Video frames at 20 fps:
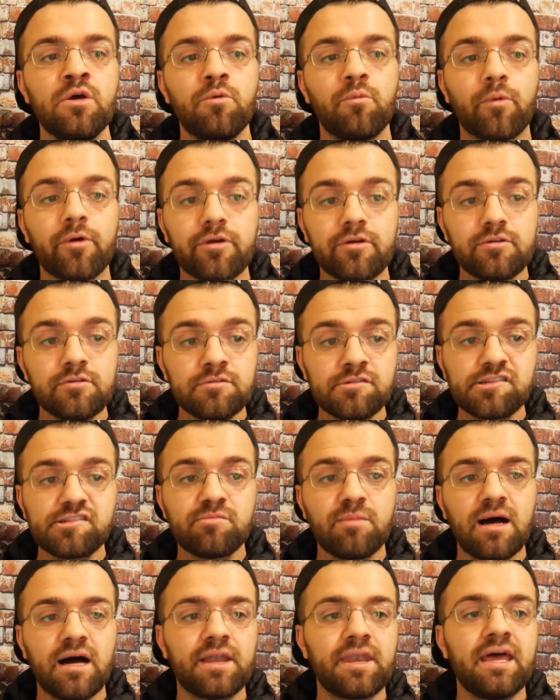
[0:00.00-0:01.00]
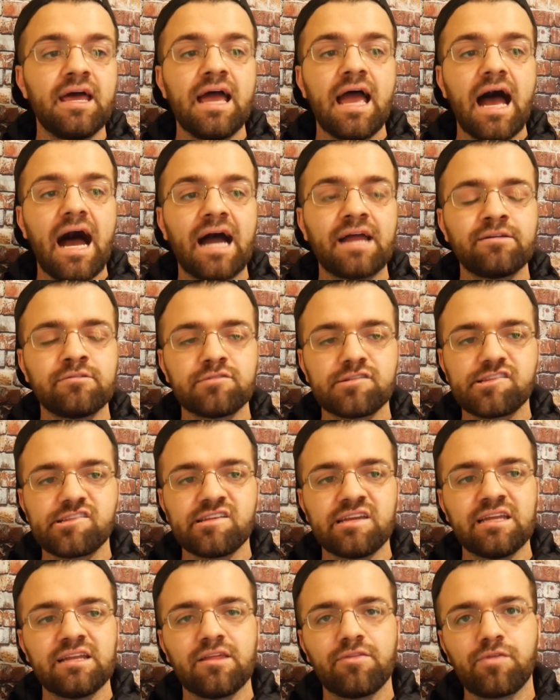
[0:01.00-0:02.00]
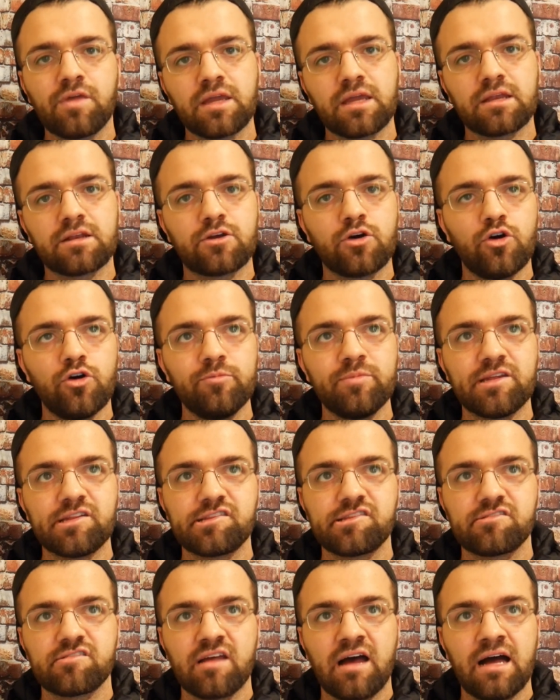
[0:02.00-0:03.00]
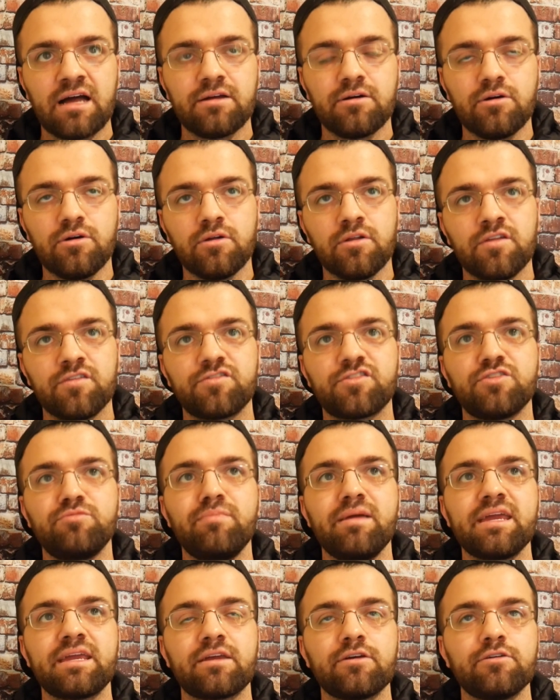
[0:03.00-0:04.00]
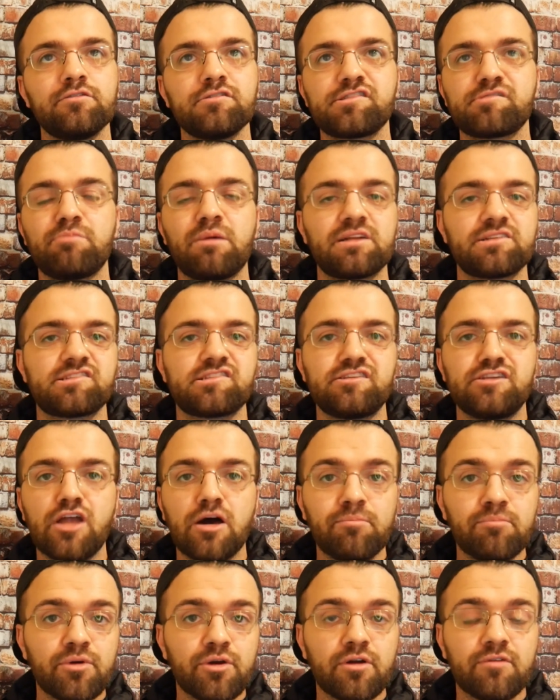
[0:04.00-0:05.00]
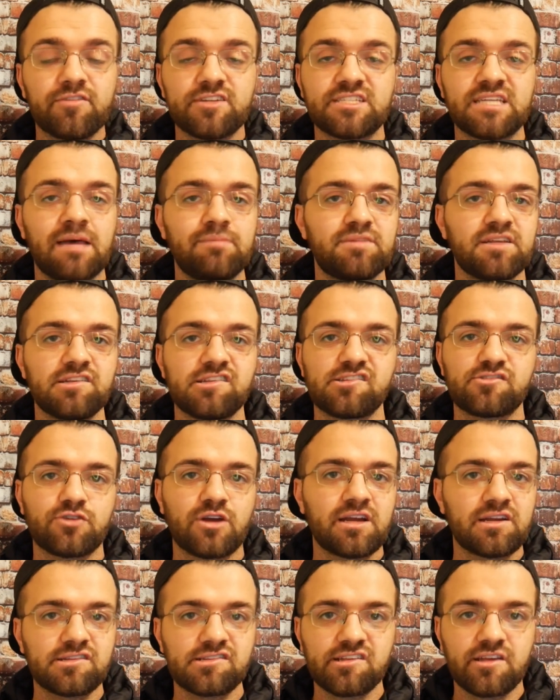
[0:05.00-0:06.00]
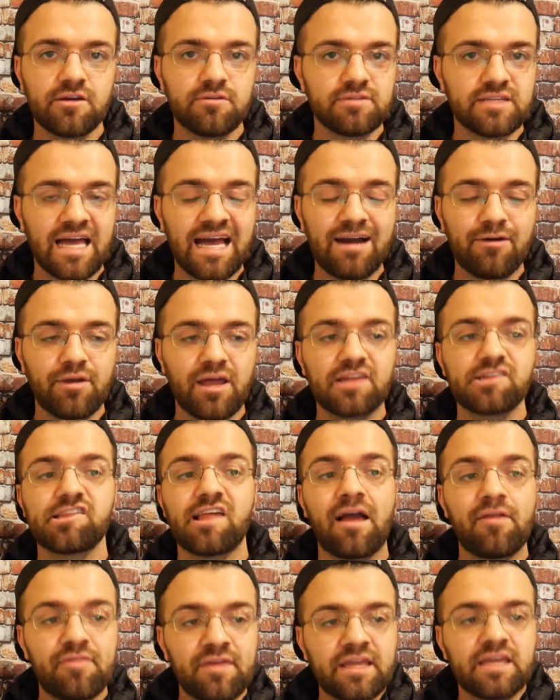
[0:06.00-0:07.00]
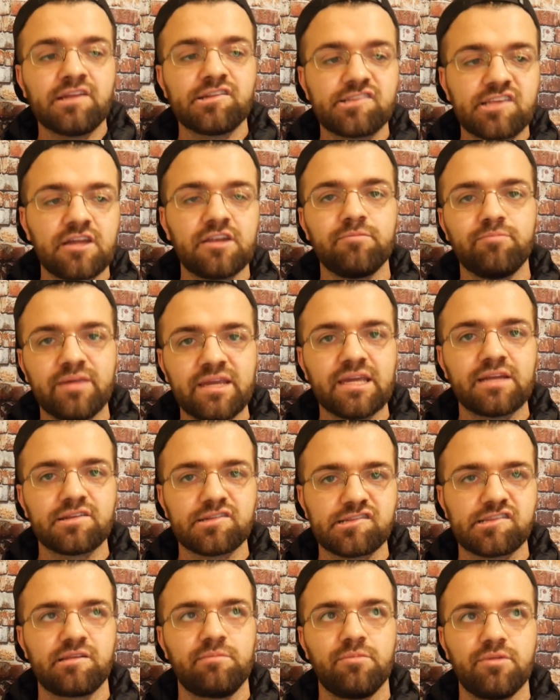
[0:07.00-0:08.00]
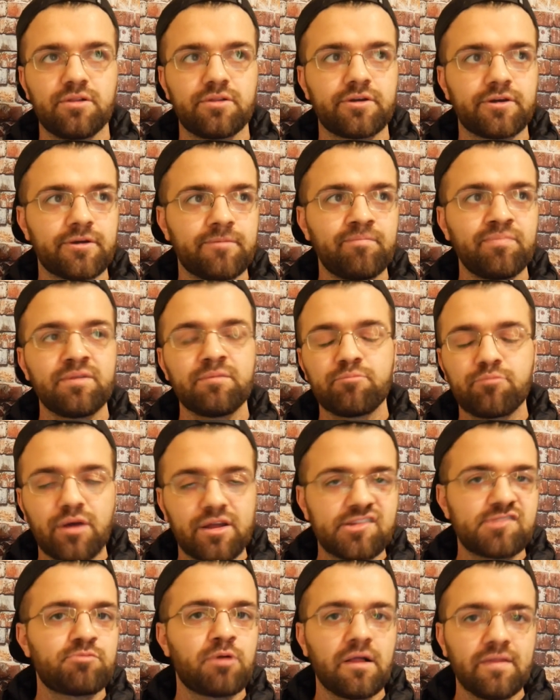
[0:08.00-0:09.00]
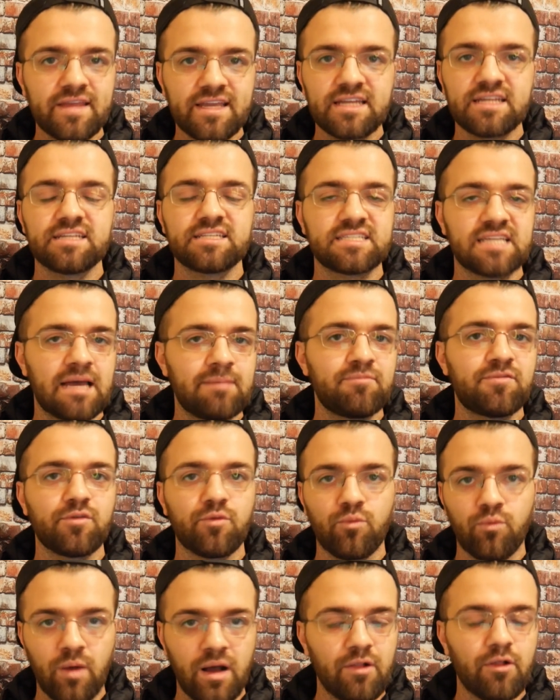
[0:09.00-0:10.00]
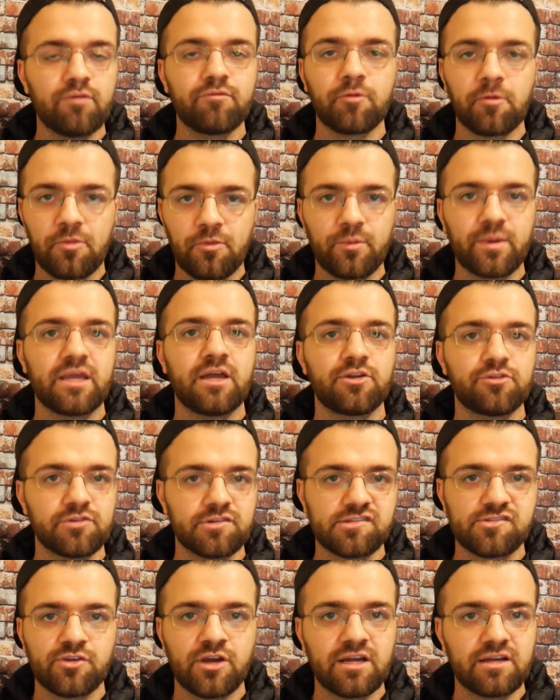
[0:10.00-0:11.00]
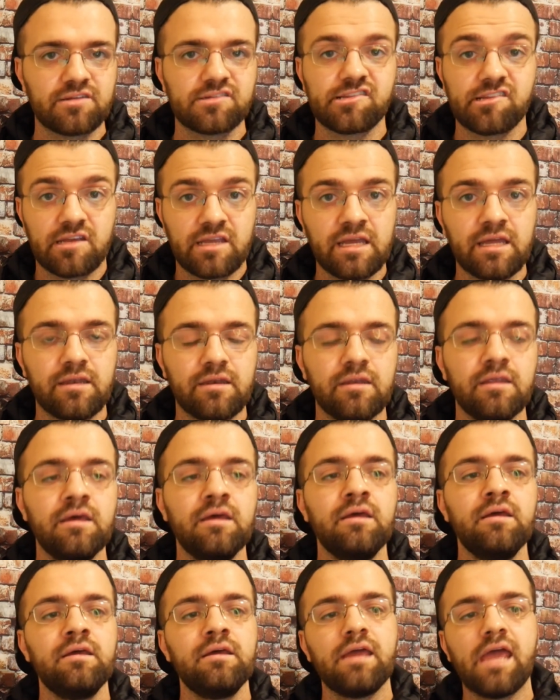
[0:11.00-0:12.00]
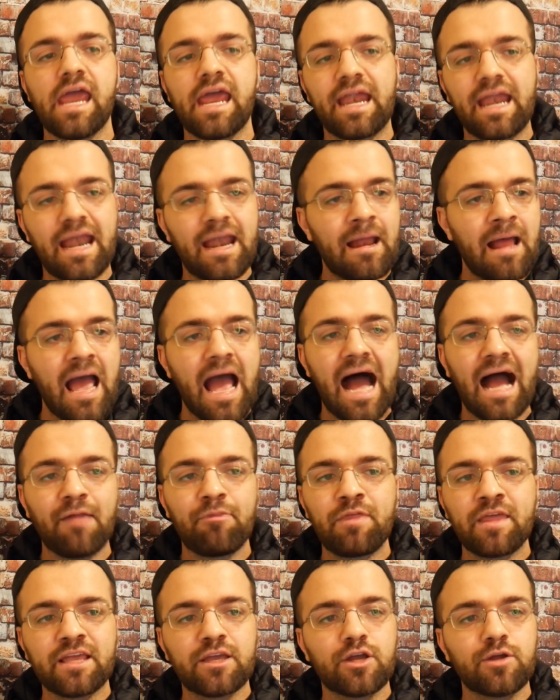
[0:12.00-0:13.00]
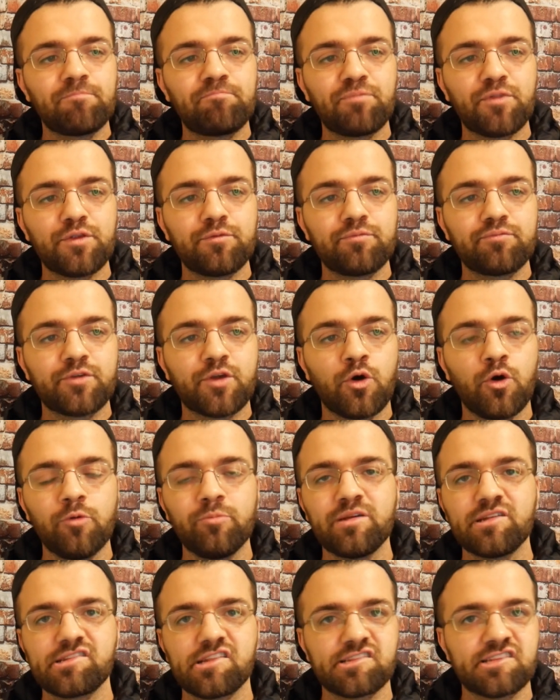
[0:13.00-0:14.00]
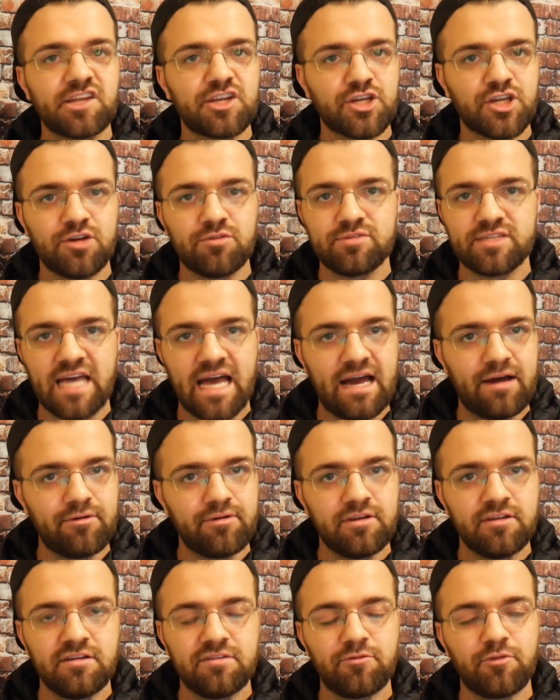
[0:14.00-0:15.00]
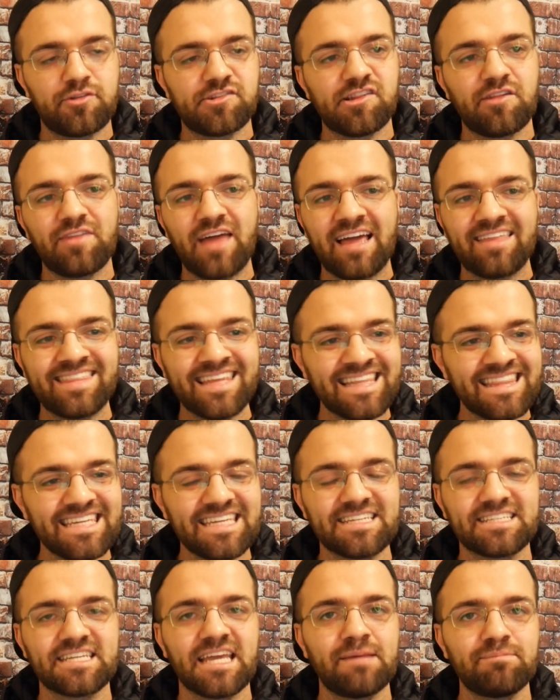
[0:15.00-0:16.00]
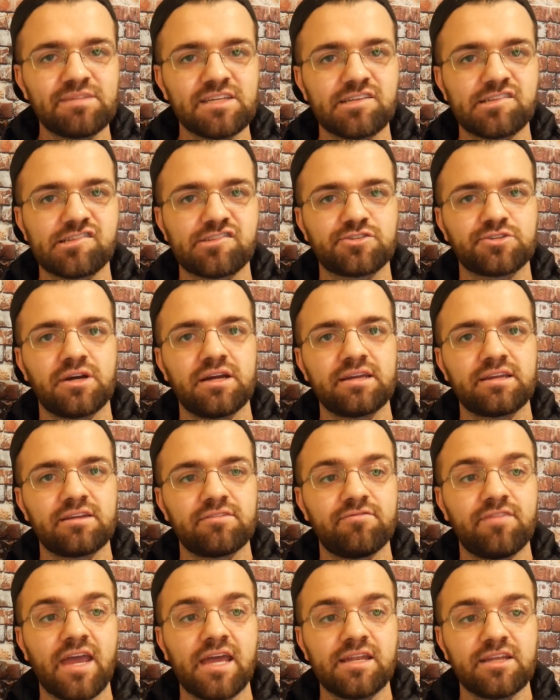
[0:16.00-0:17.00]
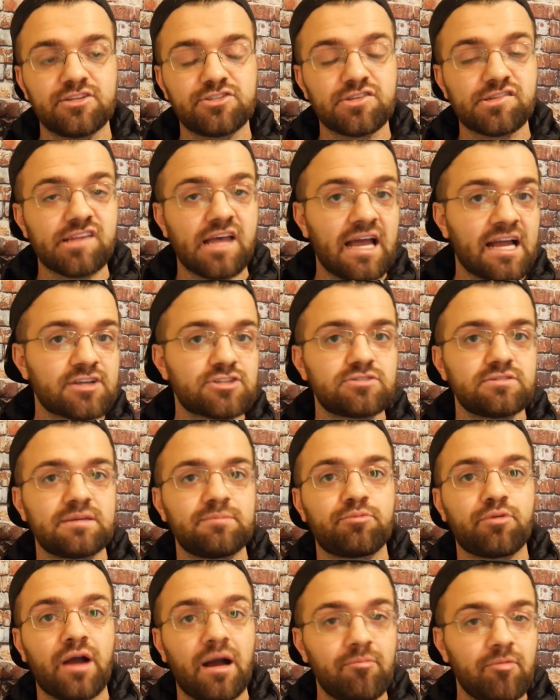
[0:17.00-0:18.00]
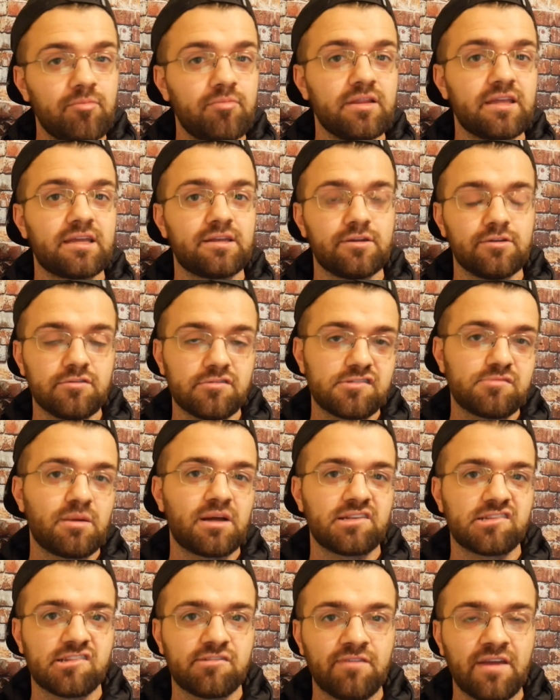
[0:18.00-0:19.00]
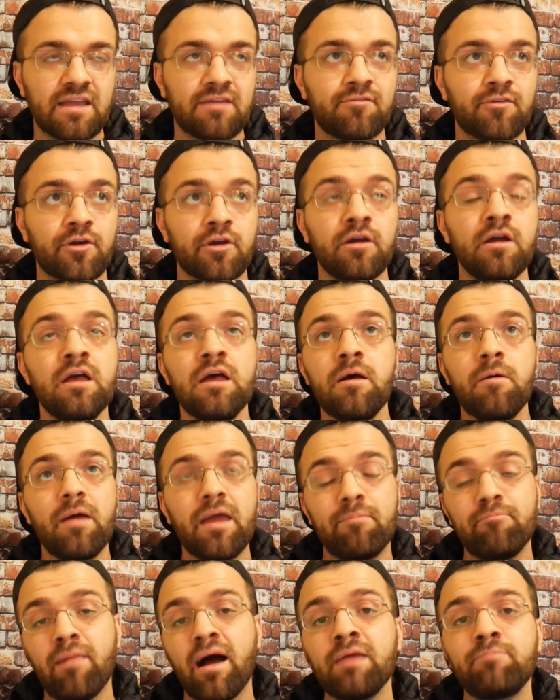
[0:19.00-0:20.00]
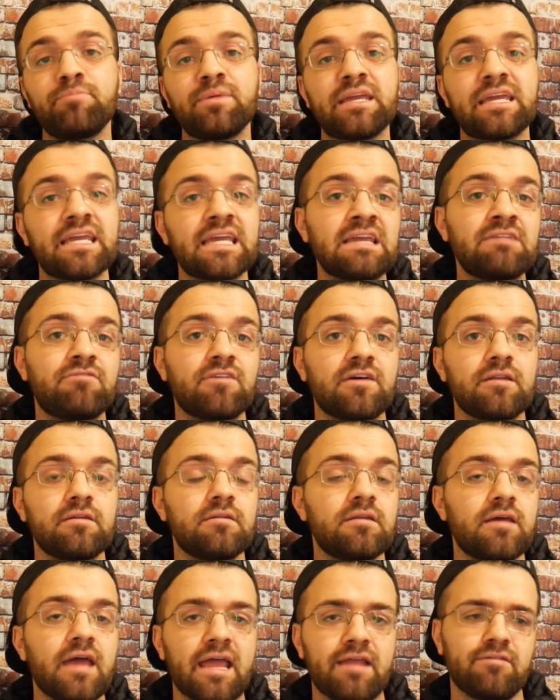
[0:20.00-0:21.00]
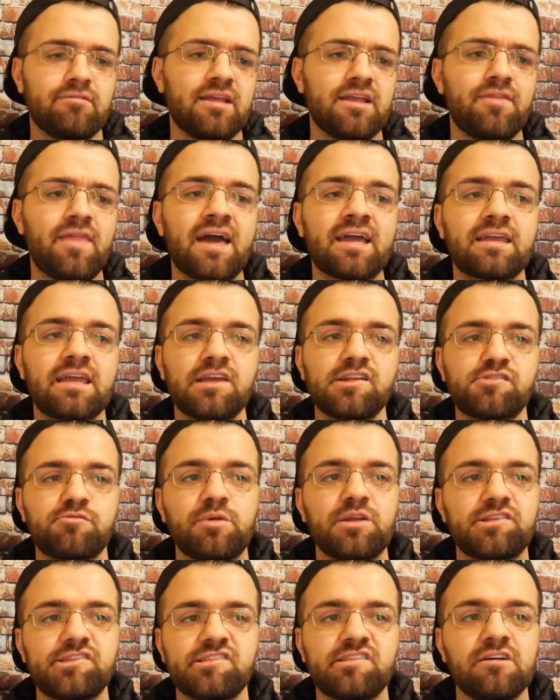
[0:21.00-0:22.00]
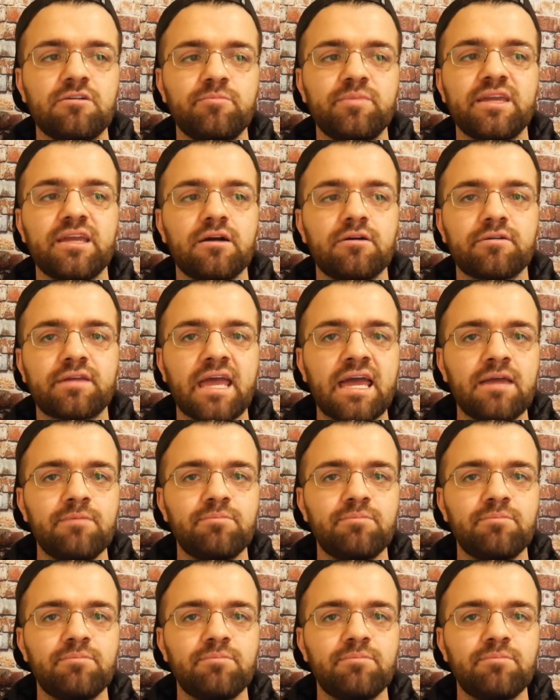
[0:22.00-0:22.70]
Where Usman, I don't see anything in Colby's style to make Usman's number of attempted strikes go down. I think he's going to be at a similar, he's probably going to attempt well over 300 strikes again. And I think Colby's is going to go down. So I think the attempted strike advantage is actually probably in Usman's favor. It might be even, and in that case we'd still be okay